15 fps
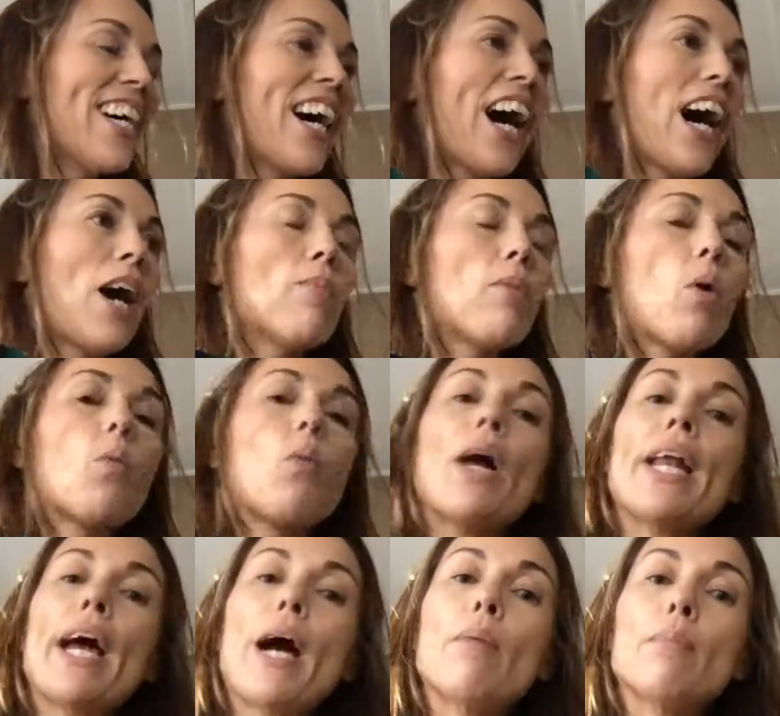What
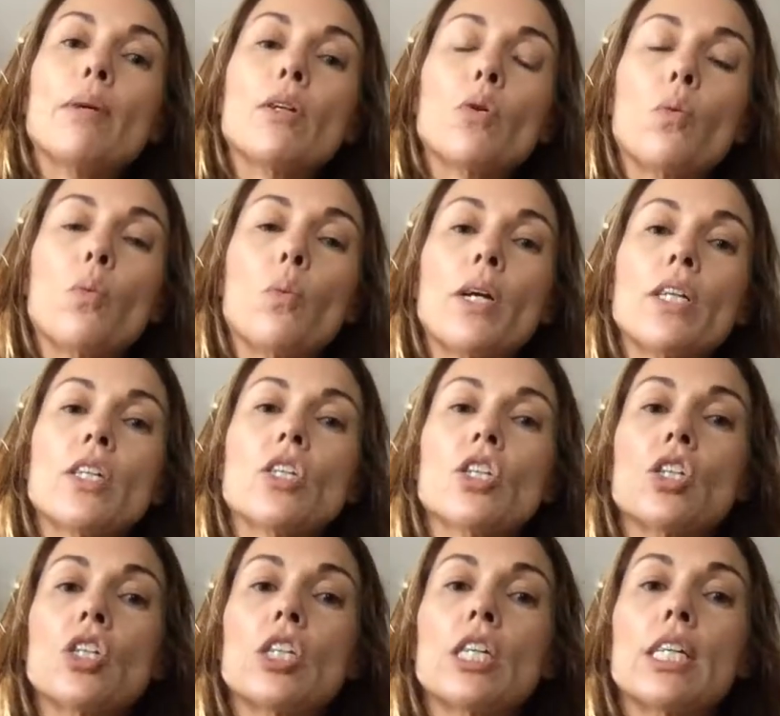happened when
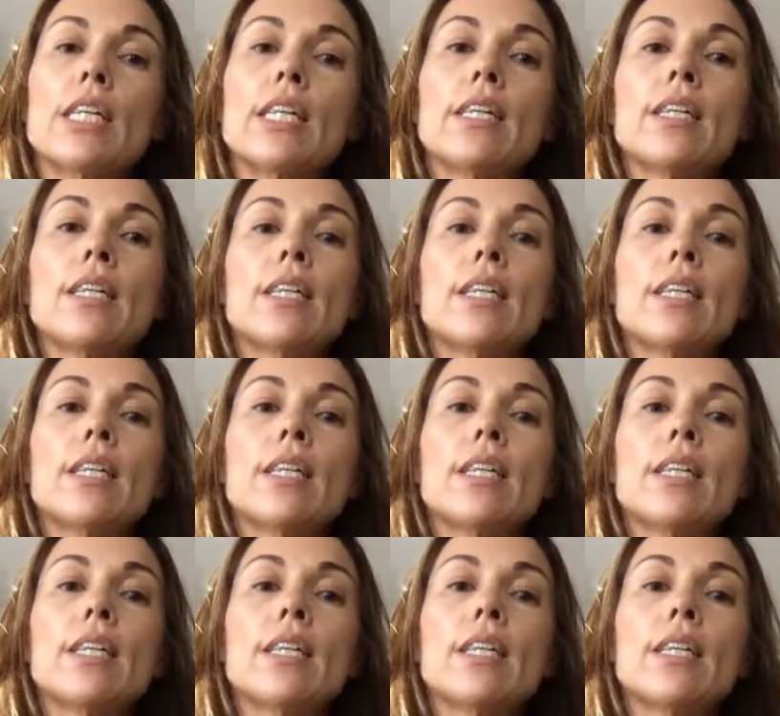she